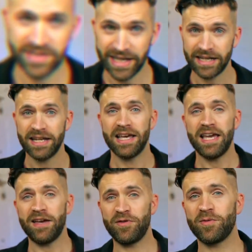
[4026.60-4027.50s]
Second,
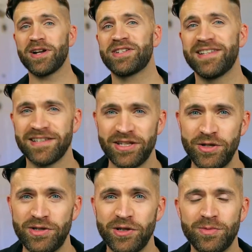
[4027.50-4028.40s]
if you're watching this on
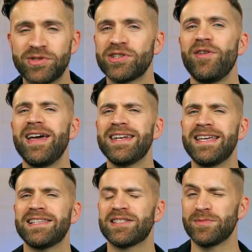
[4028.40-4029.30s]
YouTube, just go ahead
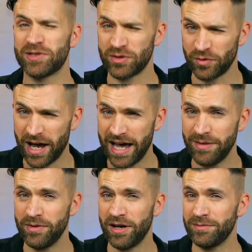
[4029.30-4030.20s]
and hit
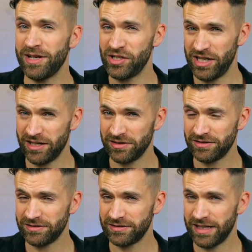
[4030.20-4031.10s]
subscribe on my
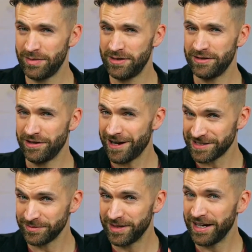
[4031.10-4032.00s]
channel. That'd be
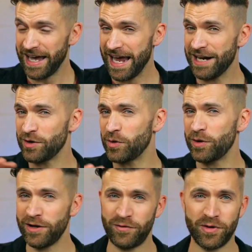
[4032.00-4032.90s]
awesome. And
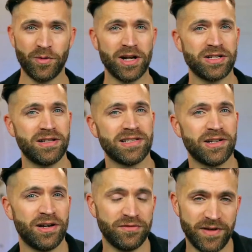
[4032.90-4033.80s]
or if you're watching
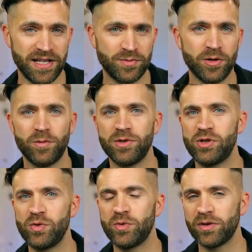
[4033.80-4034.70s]
this on Facebook,
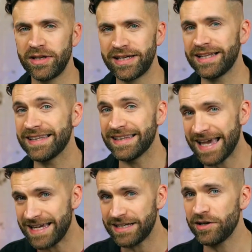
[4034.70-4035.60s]
would you click
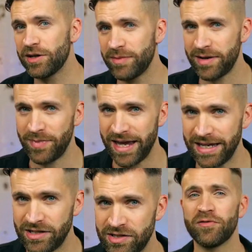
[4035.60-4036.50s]
like on my
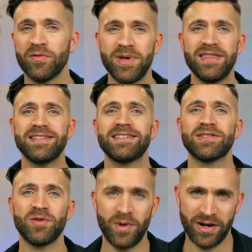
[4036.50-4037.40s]
page? For me, this
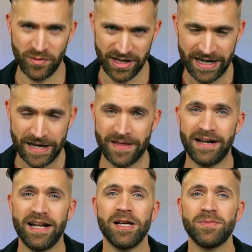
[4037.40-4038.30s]
is a win-win in
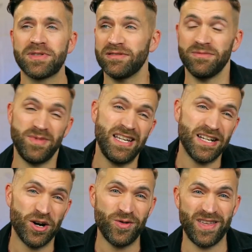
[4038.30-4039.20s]
that it helps me
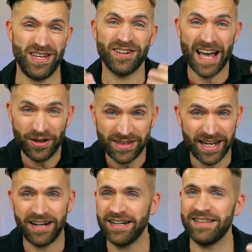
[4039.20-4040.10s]
know that you're out
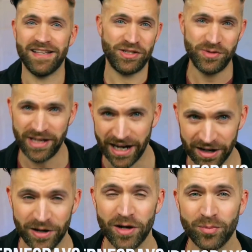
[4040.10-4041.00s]
there and that you
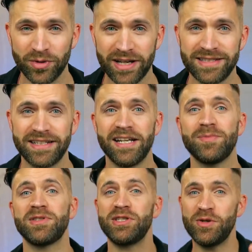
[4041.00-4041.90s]
care. Plus, it
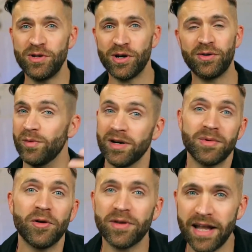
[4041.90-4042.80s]
helps you know when
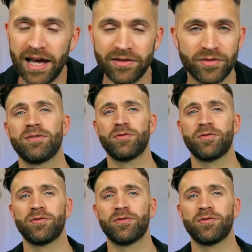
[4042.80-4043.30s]
I'm going live.